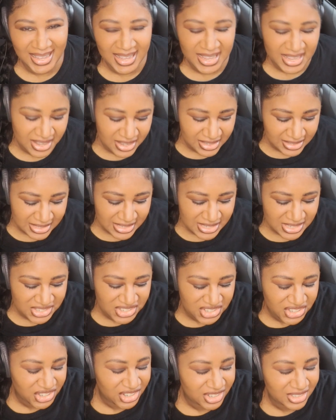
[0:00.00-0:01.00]
Hey y'all, this
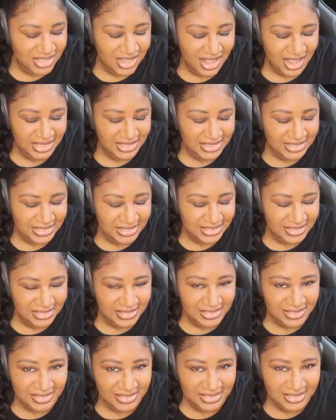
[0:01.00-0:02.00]
is your girl
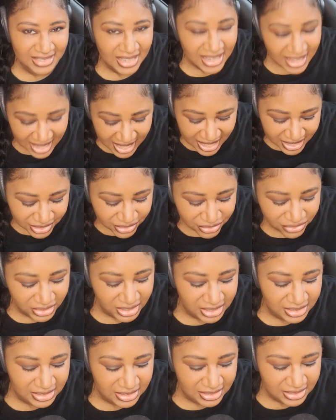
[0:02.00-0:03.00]
Tashin. How you
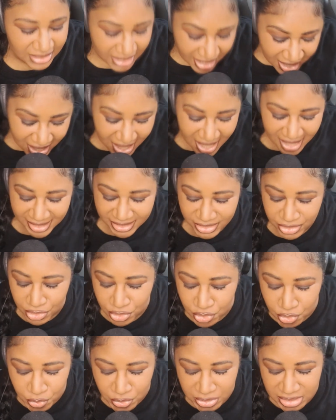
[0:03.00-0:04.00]
feeling? How you
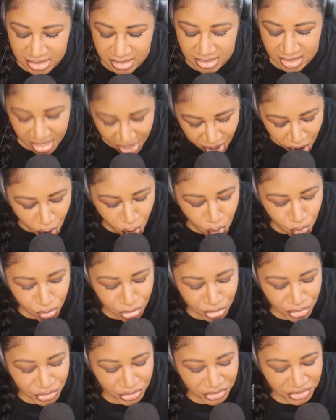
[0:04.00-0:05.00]
doing? I
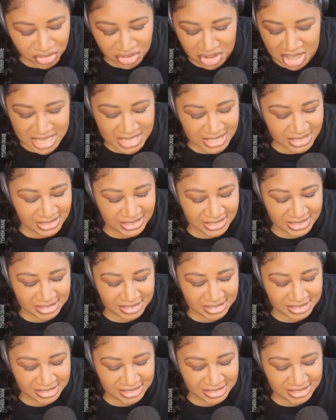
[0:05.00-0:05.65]
hope you're doing great.